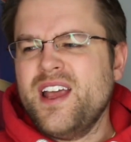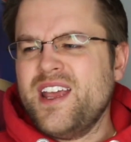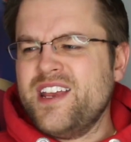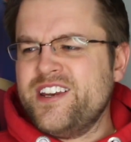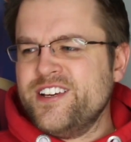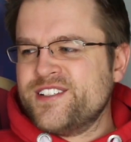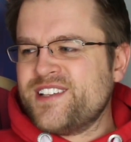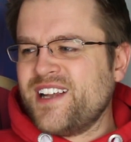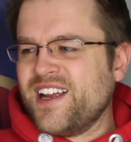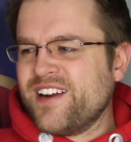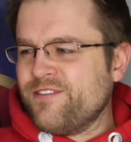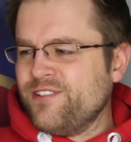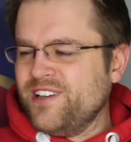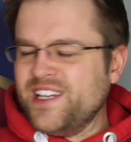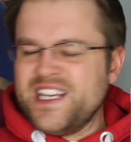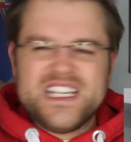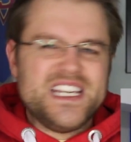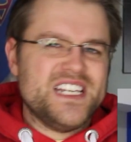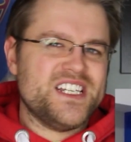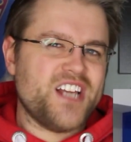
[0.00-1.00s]
He does like
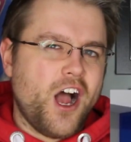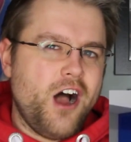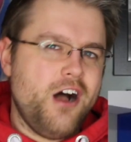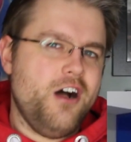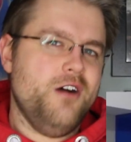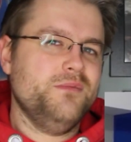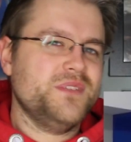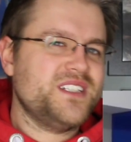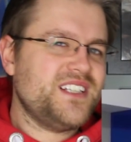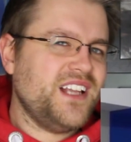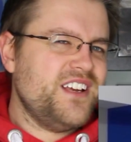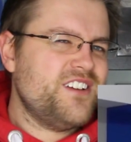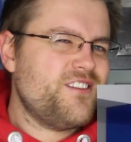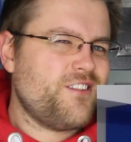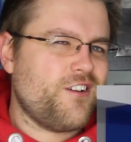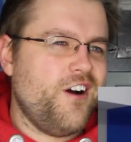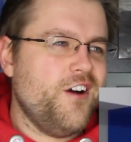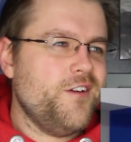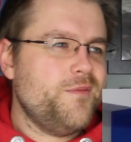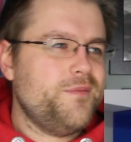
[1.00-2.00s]
release his arms
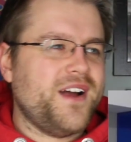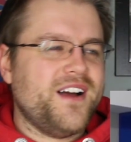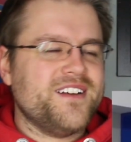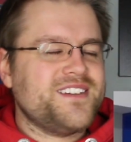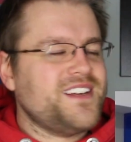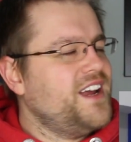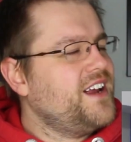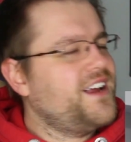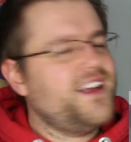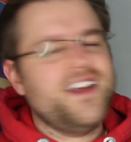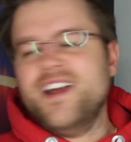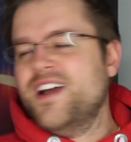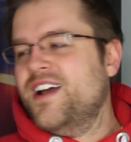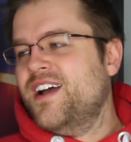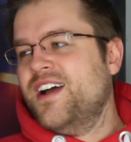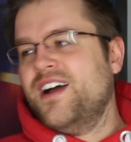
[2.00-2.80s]
later on. But I was like,